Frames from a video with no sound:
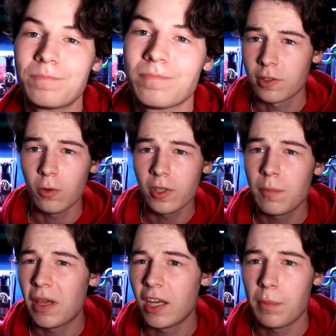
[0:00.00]
So it's
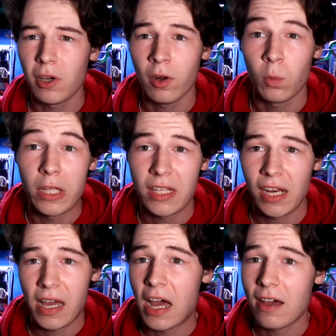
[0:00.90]
only been about a week
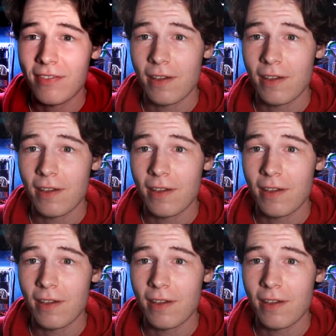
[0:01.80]
and a half